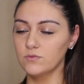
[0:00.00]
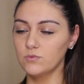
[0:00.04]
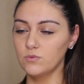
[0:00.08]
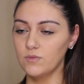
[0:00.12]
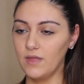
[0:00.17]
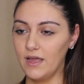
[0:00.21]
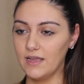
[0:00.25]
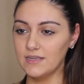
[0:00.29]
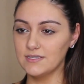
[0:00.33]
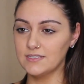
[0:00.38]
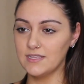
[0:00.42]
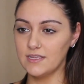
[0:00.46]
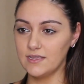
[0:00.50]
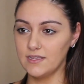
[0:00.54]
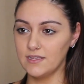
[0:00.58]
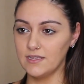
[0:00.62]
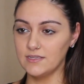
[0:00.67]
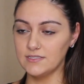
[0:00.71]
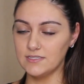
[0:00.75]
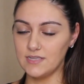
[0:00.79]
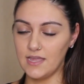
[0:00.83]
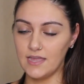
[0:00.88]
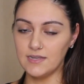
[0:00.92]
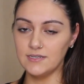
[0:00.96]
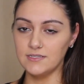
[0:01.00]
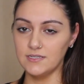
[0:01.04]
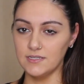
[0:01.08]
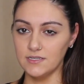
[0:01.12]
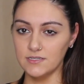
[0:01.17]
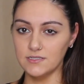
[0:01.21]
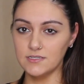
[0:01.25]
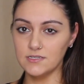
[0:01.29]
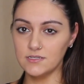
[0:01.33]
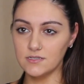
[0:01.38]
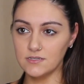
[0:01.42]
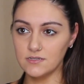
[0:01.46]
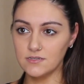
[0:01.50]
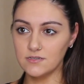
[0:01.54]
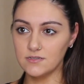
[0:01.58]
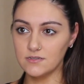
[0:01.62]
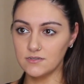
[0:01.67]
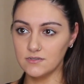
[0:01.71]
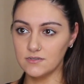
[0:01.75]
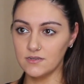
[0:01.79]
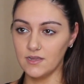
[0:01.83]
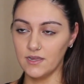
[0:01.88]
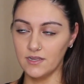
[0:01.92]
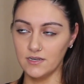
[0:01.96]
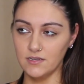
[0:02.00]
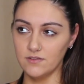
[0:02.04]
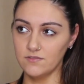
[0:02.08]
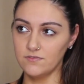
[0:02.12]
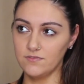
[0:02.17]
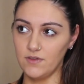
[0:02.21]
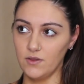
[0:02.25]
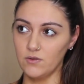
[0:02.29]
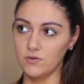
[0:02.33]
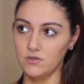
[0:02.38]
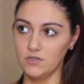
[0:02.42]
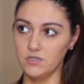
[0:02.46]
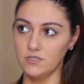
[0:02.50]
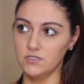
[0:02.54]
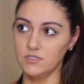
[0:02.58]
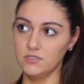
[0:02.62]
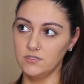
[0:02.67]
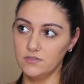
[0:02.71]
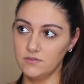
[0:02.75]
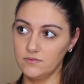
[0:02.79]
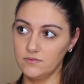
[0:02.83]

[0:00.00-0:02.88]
all that is is ended, and it felt good.